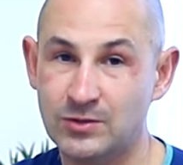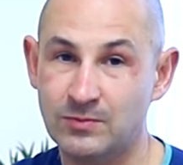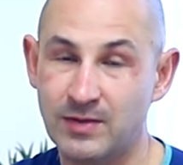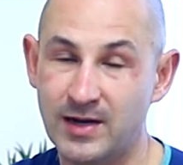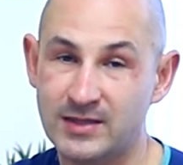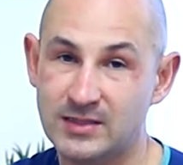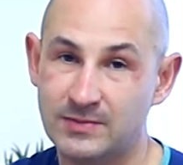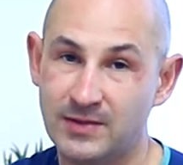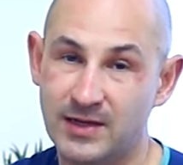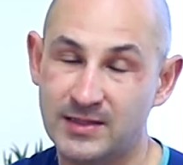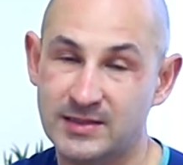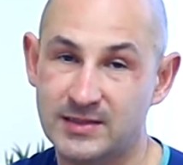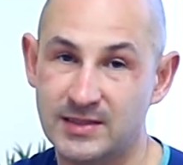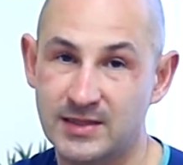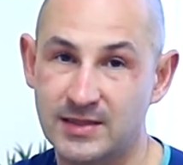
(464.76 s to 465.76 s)
to
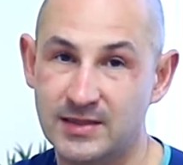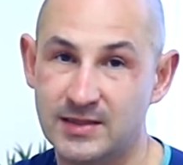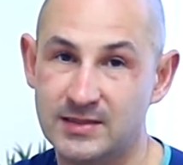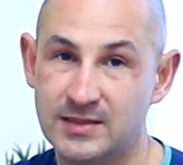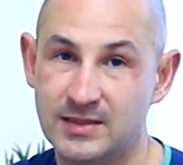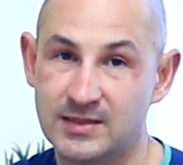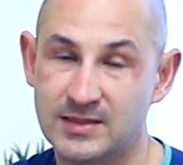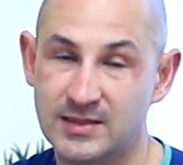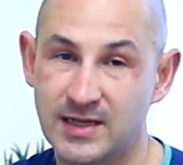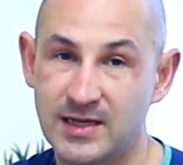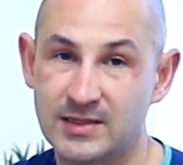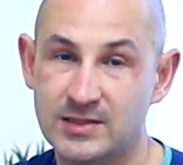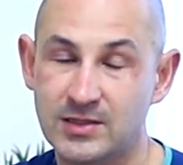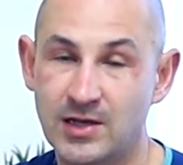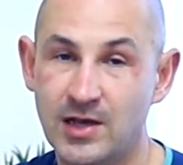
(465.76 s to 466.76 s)
maximize the
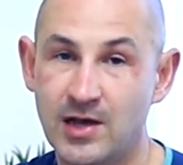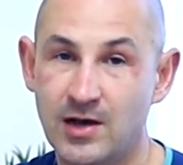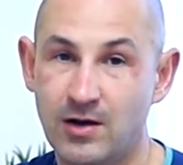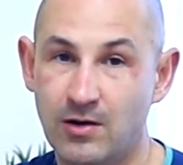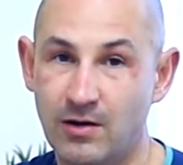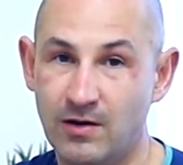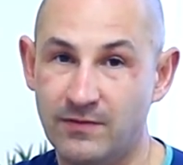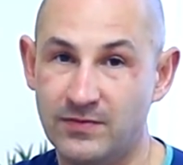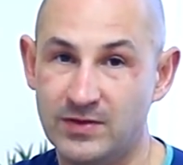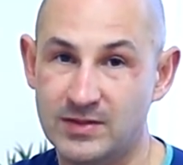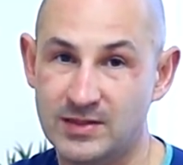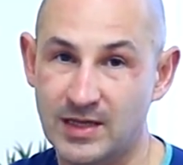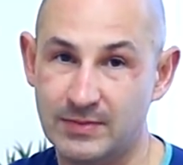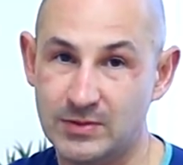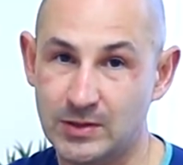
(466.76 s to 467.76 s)
success of the
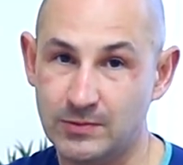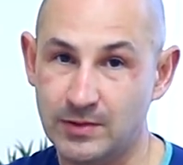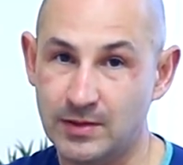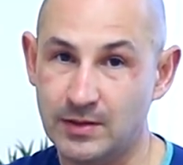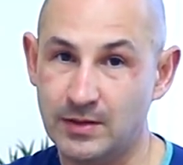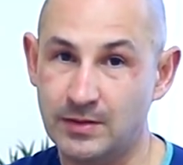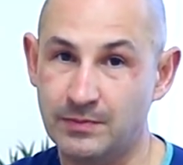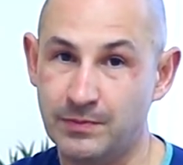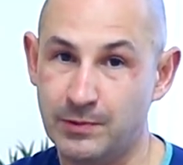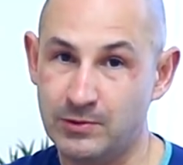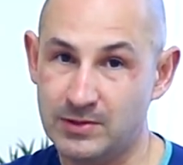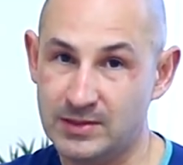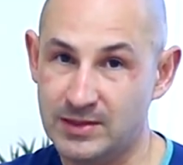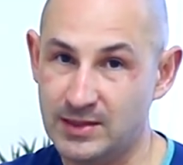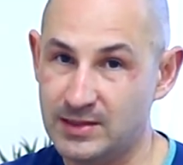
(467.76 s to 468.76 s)
subsequent
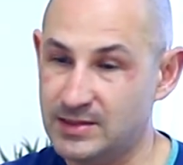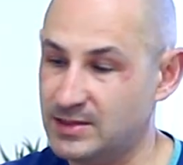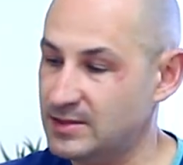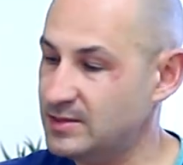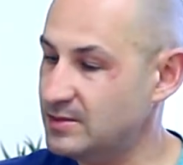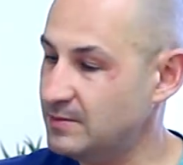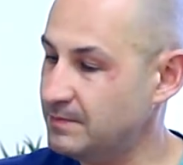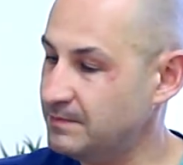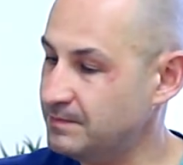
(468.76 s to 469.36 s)
prosthesis.